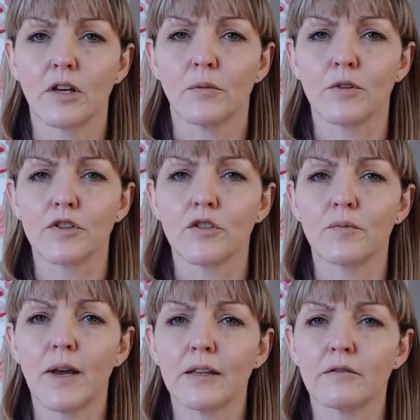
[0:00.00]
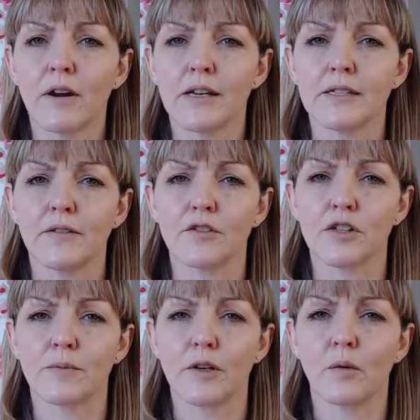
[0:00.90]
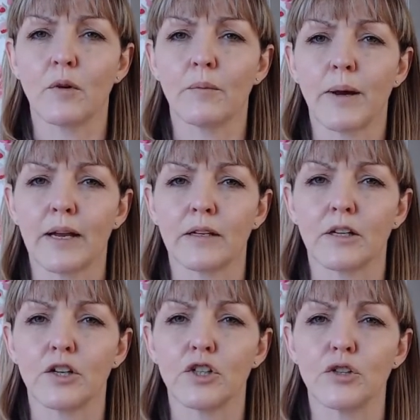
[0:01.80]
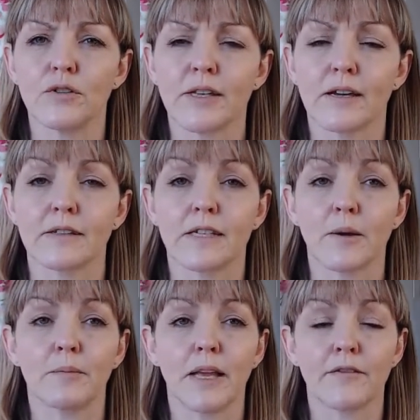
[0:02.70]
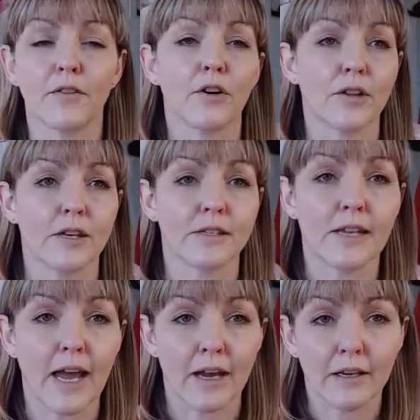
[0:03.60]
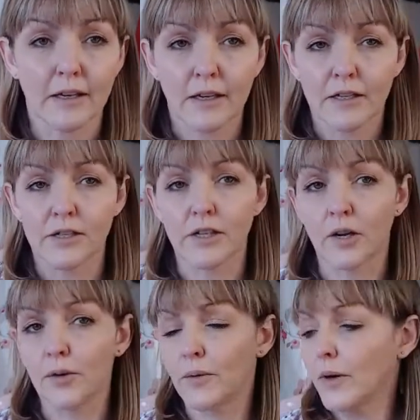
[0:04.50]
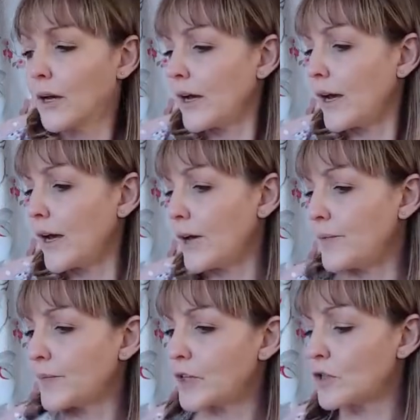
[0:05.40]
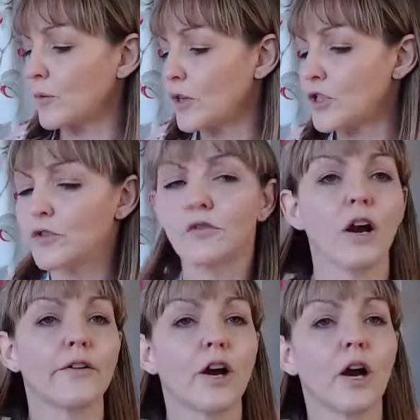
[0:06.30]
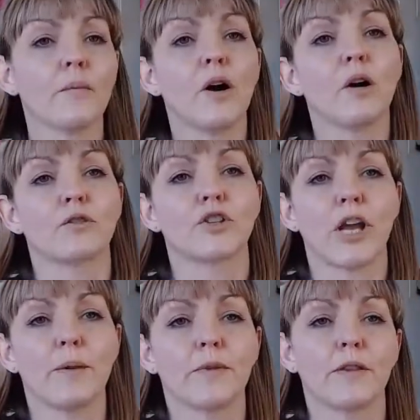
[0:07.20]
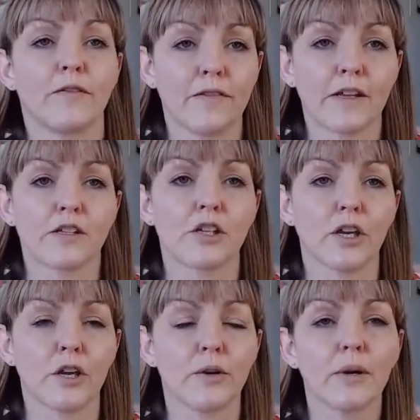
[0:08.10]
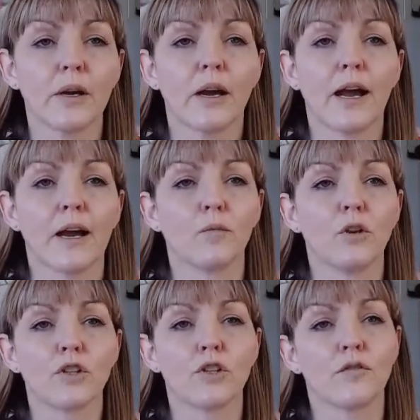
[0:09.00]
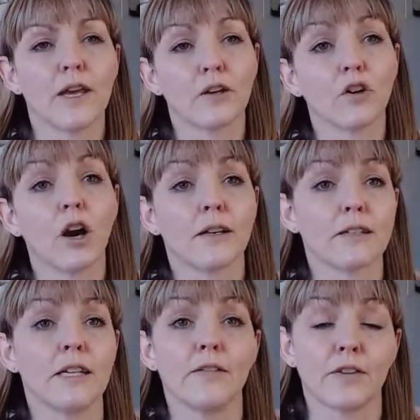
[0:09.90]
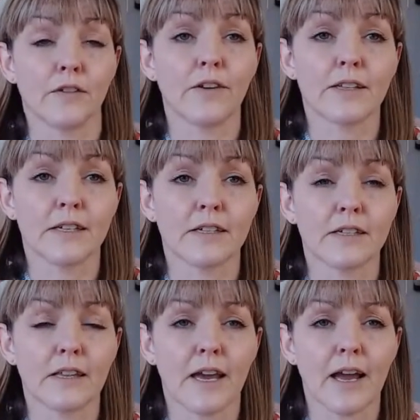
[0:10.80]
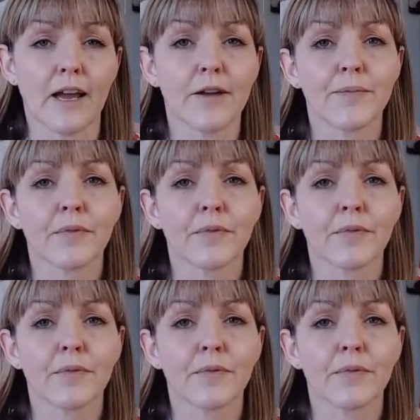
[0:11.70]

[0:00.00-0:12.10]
Once you've made the right sleeve adjustment on one pattern, could you use that as a template for others? Yeah. So once you've got an armhole shape that fits you, and once you've then got a sleeve that fits into there,